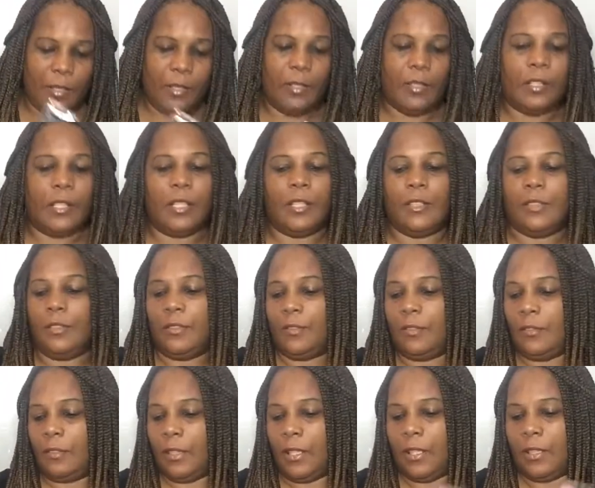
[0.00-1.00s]
But now she,
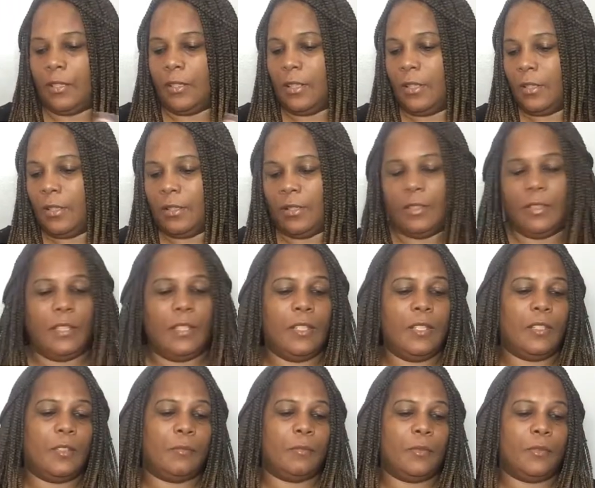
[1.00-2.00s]
as I
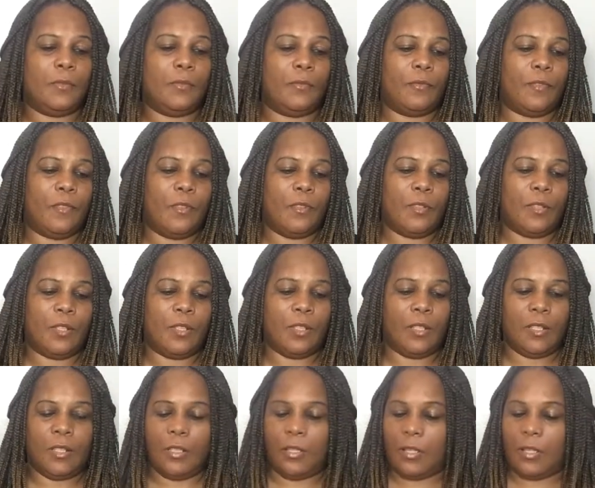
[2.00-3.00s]
said before,